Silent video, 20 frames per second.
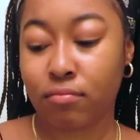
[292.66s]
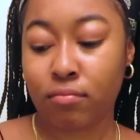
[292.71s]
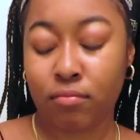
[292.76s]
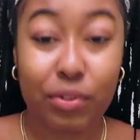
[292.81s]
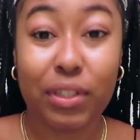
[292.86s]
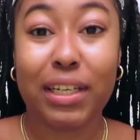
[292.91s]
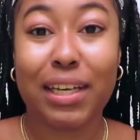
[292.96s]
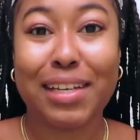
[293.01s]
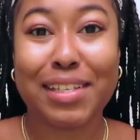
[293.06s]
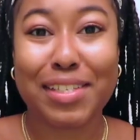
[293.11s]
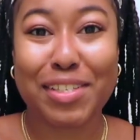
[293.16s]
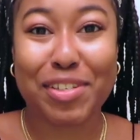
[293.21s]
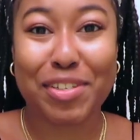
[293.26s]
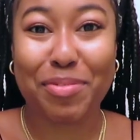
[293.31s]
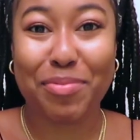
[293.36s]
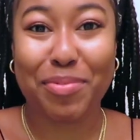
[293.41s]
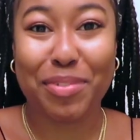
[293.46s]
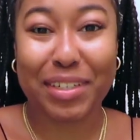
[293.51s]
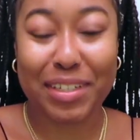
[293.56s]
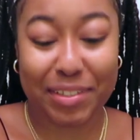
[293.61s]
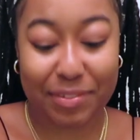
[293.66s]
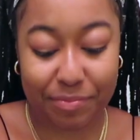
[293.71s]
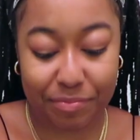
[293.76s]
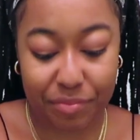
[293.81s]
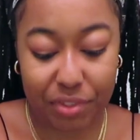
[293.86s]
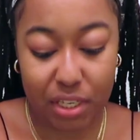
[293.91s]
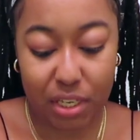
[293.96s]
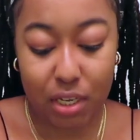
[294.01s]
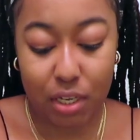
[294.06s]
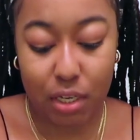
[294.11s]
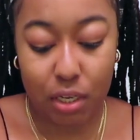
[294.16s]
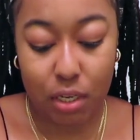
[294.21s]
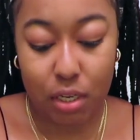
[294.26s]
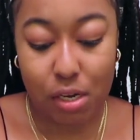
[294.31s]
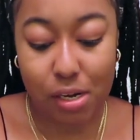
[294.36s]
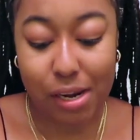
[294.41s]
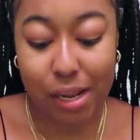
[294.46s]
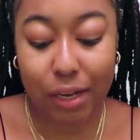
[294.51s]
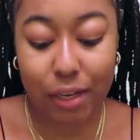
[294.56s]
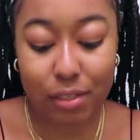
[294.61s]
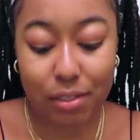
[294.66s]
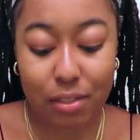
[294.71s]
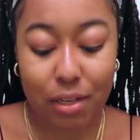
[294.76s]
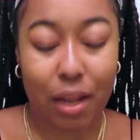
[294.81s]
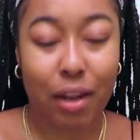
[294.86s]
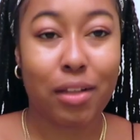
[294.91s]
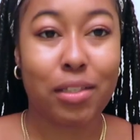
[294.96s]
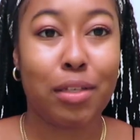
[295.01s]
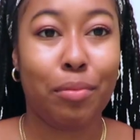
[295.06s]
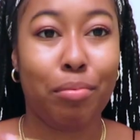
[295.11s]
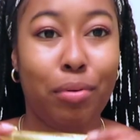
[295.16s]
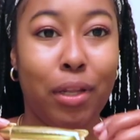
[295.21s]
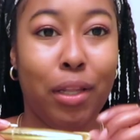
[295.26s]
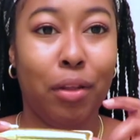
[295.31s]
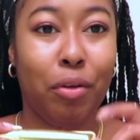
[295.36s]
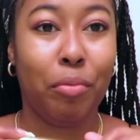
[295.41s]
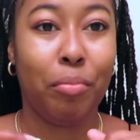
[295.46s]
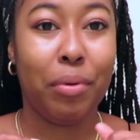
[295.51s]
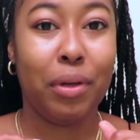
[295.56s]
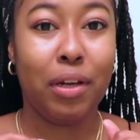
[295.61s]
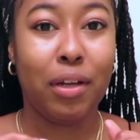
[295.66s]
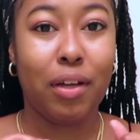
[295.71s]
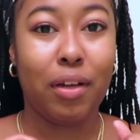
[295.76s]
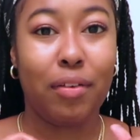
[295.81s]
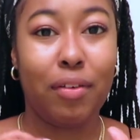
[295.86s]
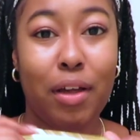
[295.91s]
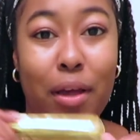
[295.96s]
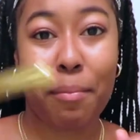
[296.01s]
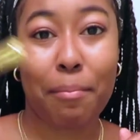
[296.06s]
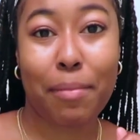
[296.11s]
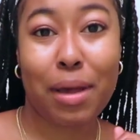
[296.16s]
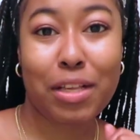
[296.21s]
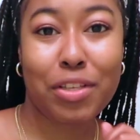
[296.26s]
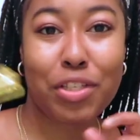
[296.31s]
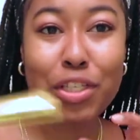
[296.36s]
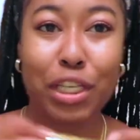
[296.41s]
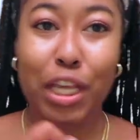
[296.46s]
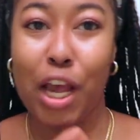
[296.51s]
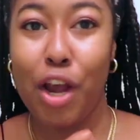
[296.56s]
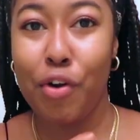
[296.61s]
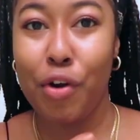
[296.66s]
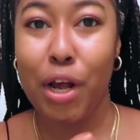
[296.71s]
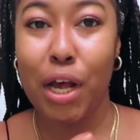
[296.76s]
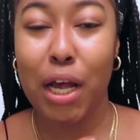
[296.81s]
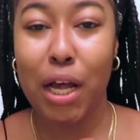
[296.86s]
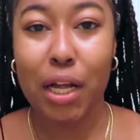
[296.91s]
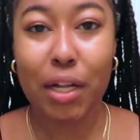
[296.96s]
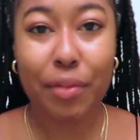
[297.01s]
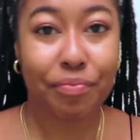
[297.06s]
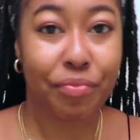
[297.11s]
We're getting somewhere. Next, I like to put a little bit of mascara.